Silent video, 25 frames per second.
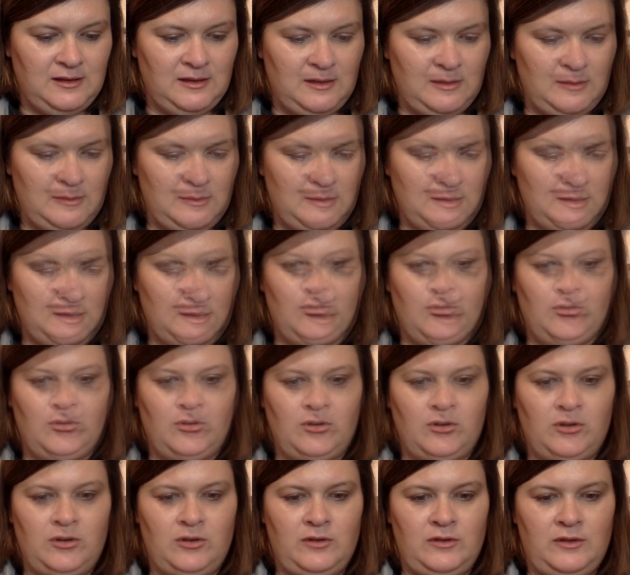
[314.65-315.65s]
These
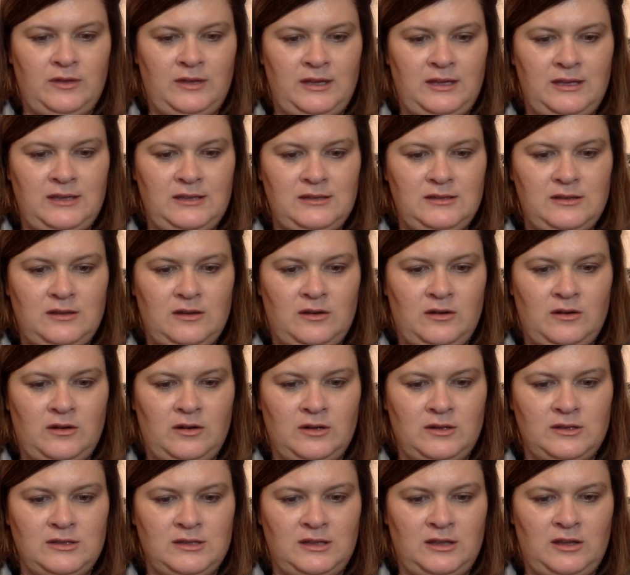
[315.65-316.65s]

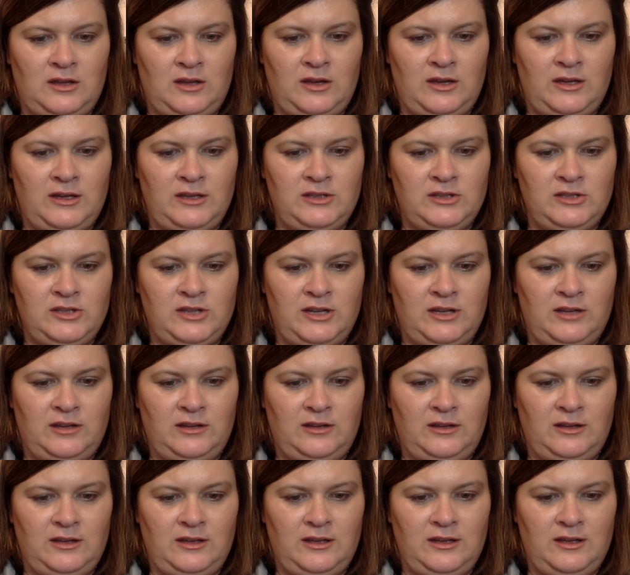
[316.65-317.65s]
are salon
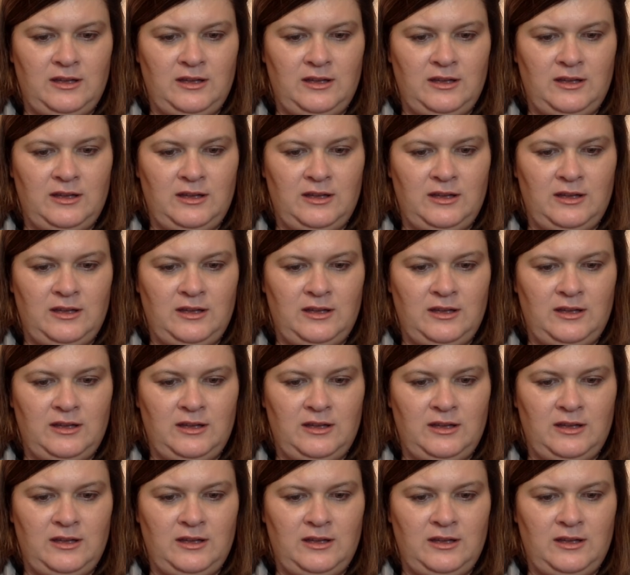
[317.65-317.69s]
gel